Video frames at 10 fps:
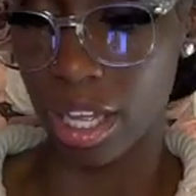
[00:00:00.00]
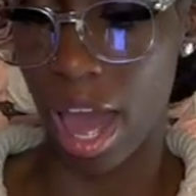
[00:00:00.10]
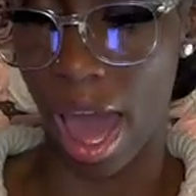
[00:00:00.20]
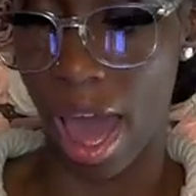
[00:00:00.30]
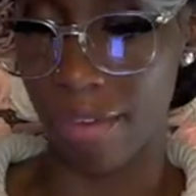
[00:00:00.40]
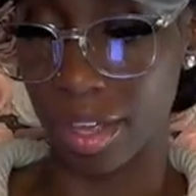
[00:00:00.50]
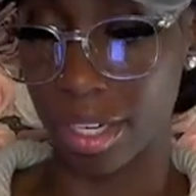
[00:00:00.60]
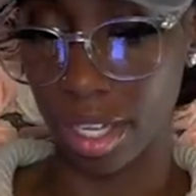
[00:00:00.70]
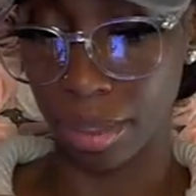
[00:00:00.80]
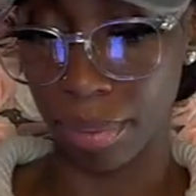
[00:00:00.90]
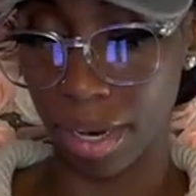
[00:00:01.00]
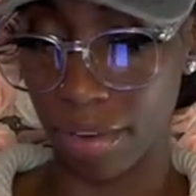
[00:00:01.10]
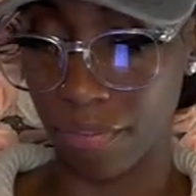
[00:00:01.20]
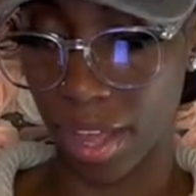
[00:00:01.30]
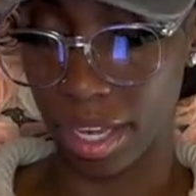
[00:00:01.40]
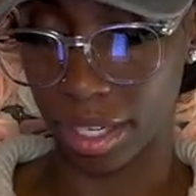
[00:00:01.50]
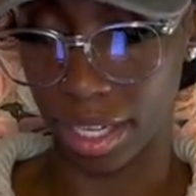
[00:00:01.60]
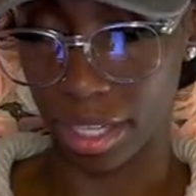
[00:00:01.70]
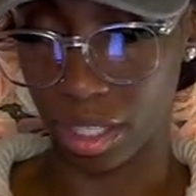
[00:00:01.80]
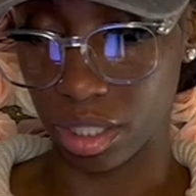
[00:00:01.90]
I have another pair of fake
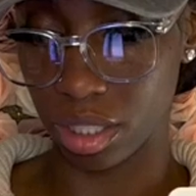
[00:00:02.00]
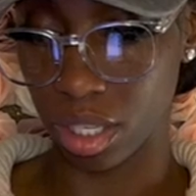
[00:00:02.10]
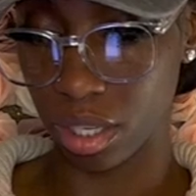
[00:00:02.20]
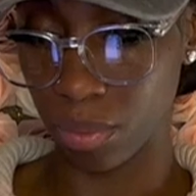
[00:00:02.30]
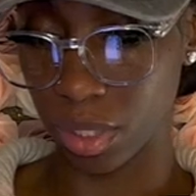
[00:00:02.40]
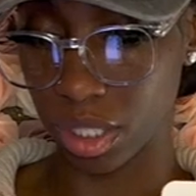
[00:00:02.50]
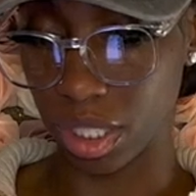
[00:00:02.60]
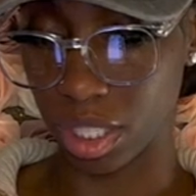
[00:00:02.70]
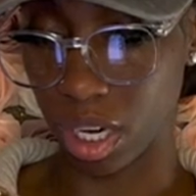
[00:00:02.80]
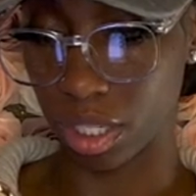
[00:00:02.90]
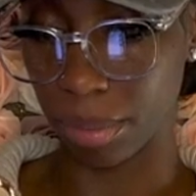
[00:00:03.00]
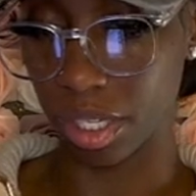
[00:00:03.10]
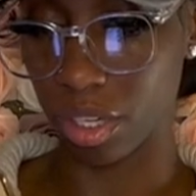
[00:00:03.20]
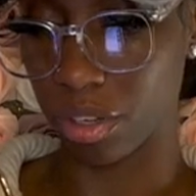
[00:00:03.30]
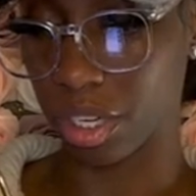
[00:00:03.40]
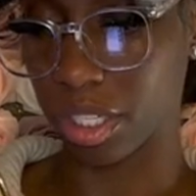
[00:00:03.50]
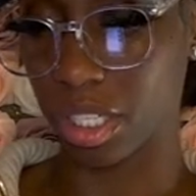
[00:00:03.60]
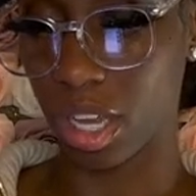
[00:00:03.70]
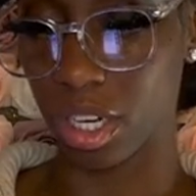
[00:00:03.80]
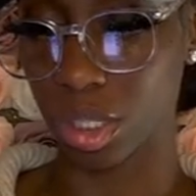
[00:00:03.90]
nails, which these are a little bit longer.
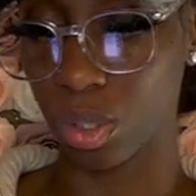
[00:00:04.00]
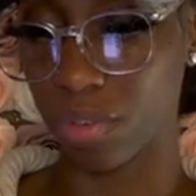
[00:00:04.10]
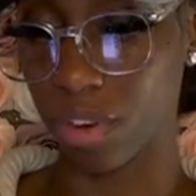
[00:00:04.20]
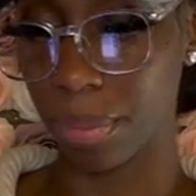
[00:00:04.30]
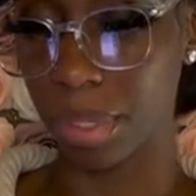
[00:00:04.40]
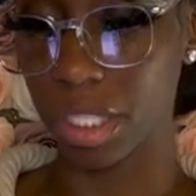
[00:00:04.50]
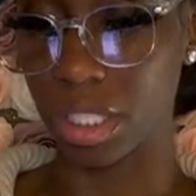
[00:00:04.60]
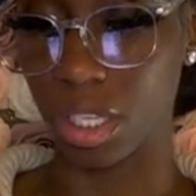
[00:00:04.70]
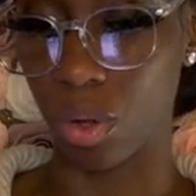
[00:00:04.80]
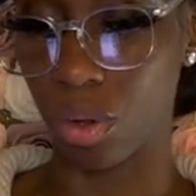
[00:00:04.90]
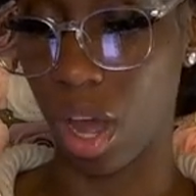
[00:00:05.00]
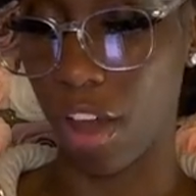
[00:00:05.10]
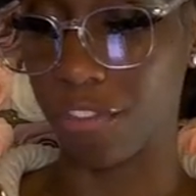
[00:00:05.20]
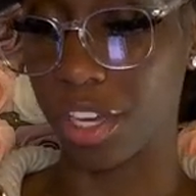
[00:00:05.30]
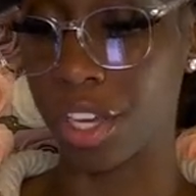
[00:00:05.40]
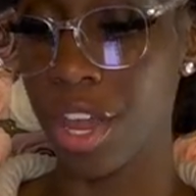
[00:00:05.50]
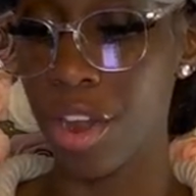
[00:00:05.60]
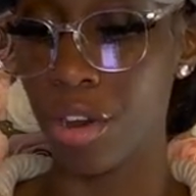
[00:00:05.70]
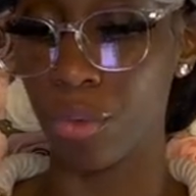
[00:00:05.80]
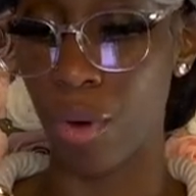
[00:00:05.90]
These are the 24 piece long coffin
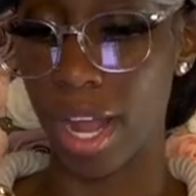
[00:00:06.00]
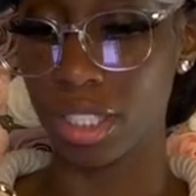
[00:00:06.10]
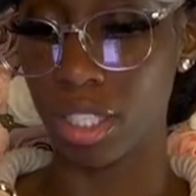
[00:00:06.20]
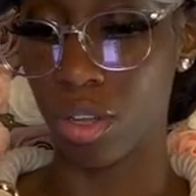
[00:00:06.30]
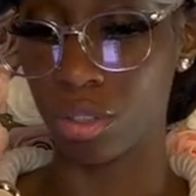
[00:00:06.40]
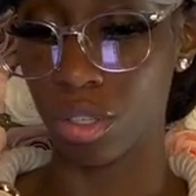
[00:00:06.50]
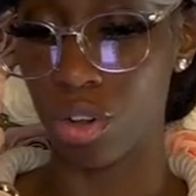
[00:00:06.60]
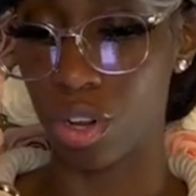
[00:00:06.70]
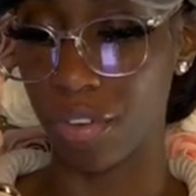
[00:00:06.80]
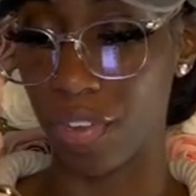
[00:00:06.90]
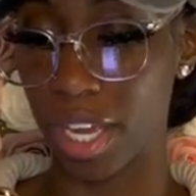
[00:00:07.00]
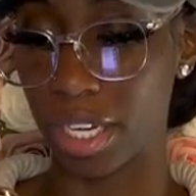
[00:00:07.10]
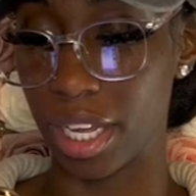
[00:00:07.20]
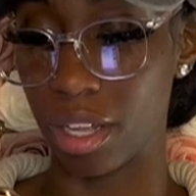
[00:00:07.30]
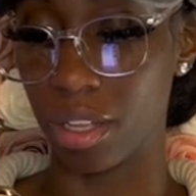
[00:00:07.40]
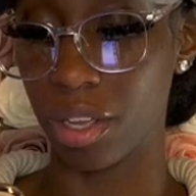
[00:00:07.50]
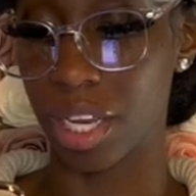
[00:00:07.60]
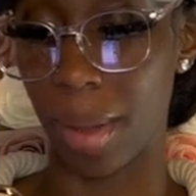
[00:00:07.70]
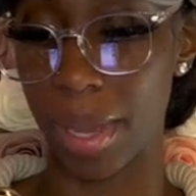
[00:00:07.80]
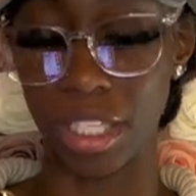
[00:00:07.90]
rhinestone decor fake nail and
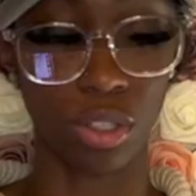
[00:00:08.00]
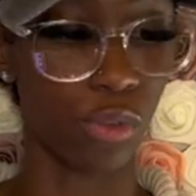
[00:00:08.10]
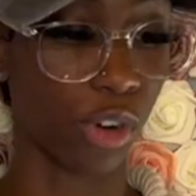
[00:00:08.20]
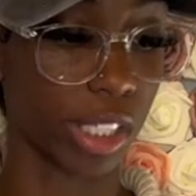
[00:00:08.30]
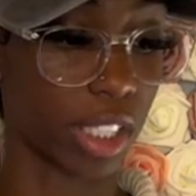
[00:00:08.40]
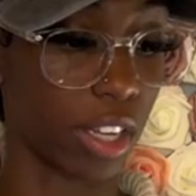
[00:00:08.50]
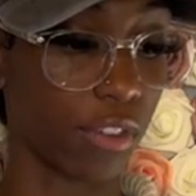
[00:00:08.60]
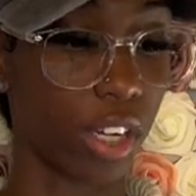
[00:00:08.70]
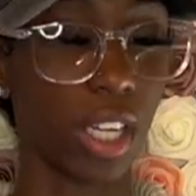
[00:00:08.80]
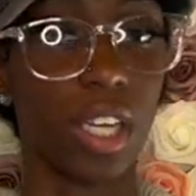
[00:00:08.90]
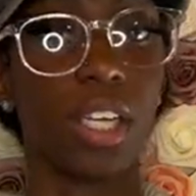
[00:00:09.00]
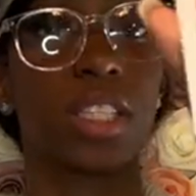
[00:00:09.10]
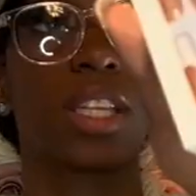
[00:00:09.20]
I paid 214 for these.